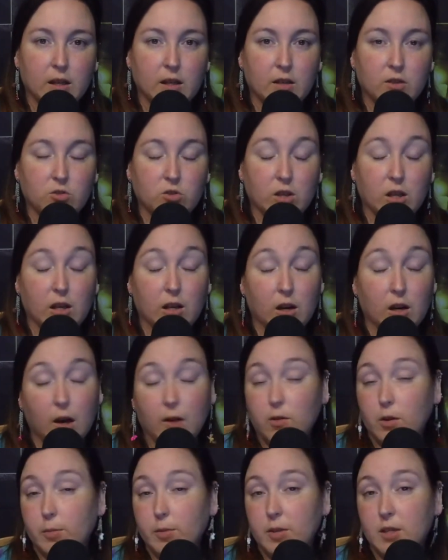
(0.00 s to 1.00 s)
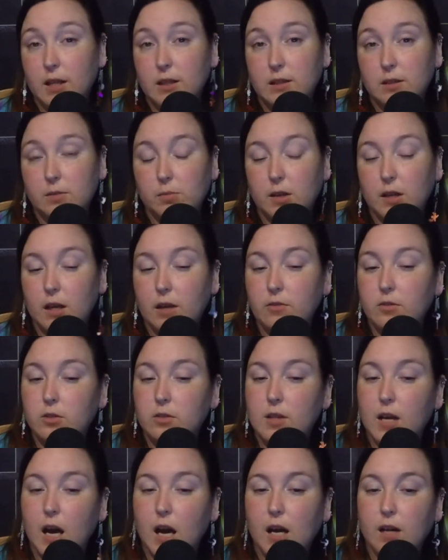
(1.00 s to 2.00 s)
"She overprotected me after
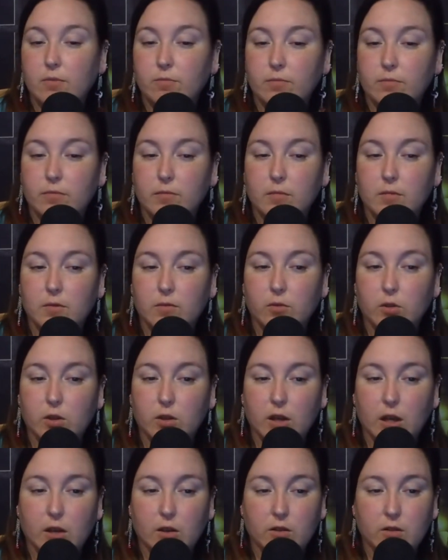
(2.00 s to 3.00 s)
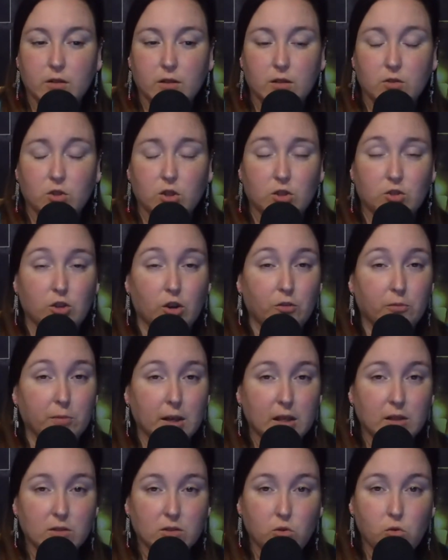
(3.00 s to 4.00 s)
that. For years, she drove me
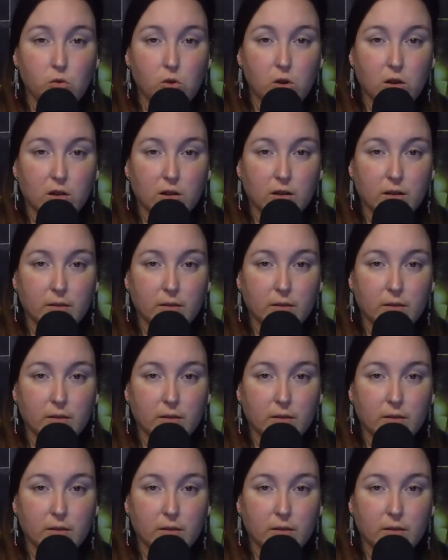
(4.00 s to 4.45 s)
to school.